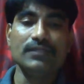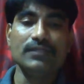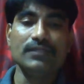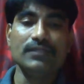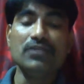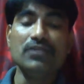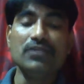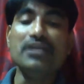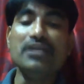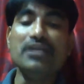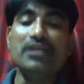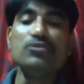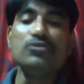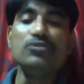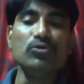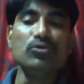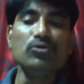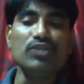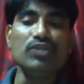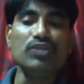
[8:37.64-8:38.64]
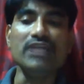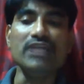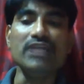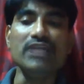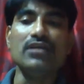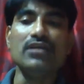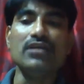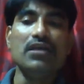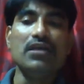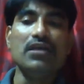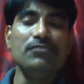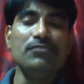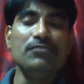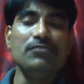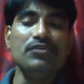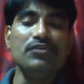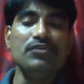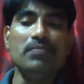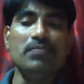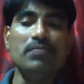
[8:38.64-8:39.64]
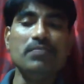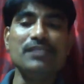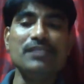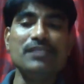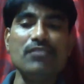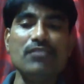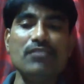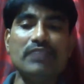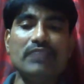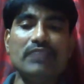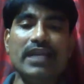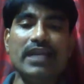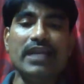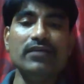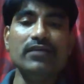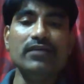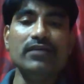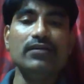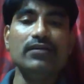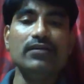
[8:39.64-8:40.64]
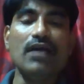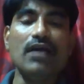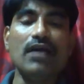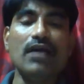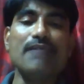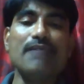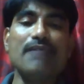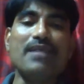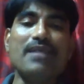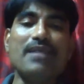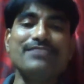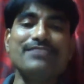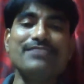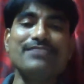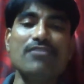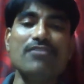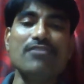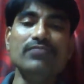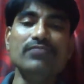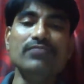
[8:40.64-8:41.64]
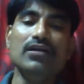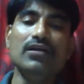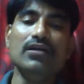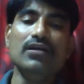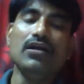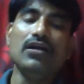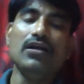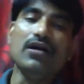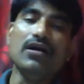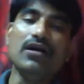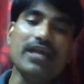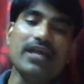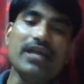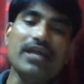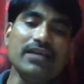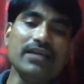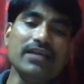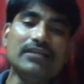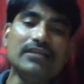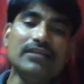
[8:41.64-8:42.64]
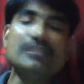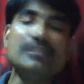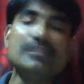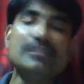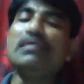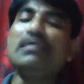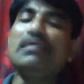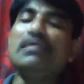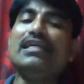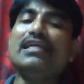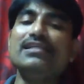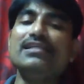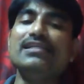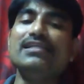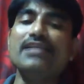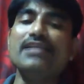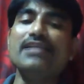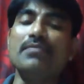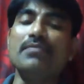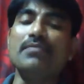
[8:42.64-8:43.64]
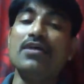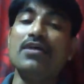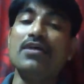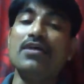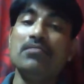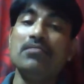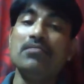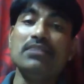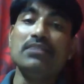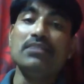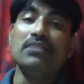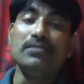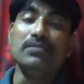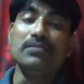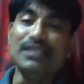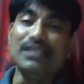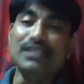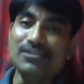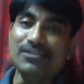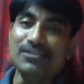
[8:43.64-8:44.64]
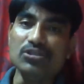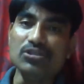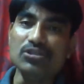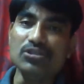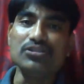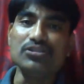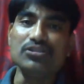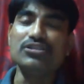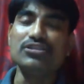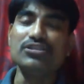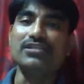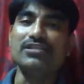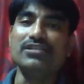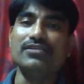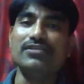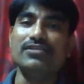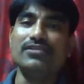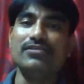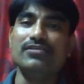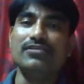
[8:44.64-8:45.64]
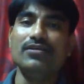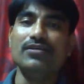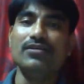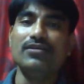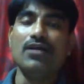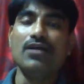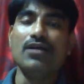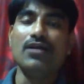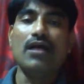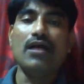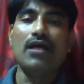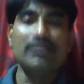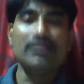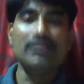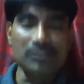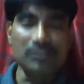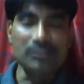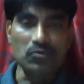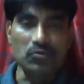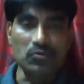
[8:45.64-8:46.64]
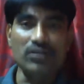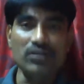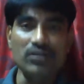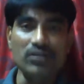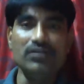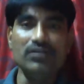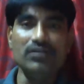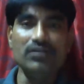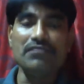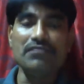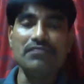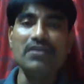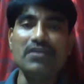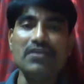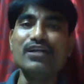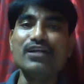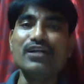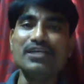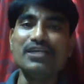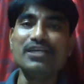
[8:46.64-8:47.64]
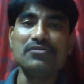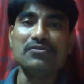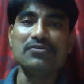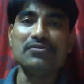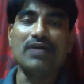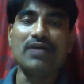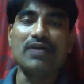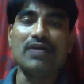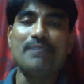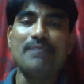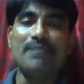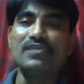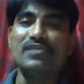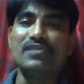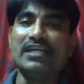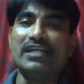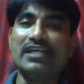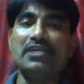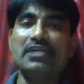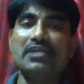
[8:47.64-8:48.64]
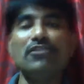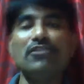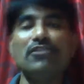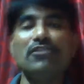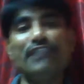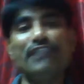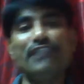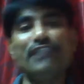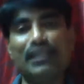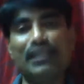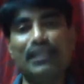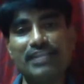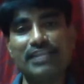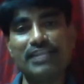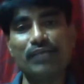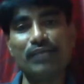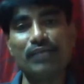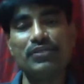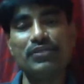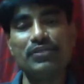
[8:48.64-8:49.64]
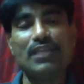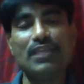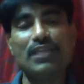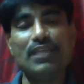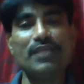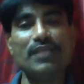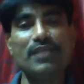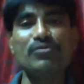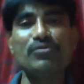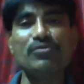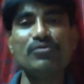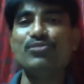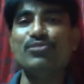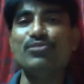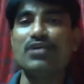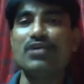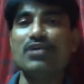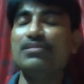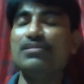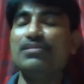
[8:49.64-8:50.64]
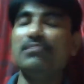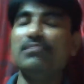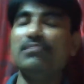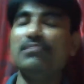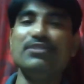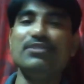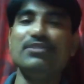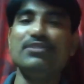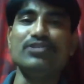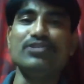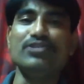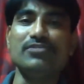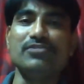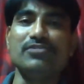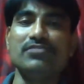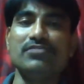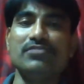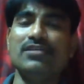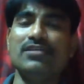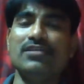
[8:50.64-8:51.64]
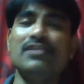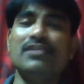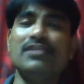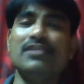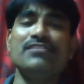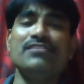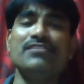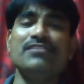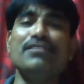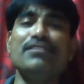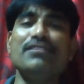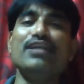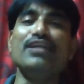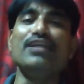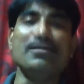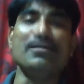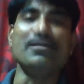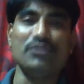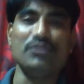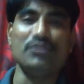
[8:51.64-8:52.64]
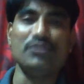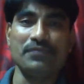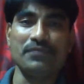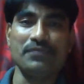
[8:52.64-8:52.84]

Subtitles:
There is no change. If you see base form read and past form, again the spelling is same, but the pronunciation changes. This is what the weirdness or absurdity of English language, and that's why Mr. Amitabh Bachchan also said that it's a funny language.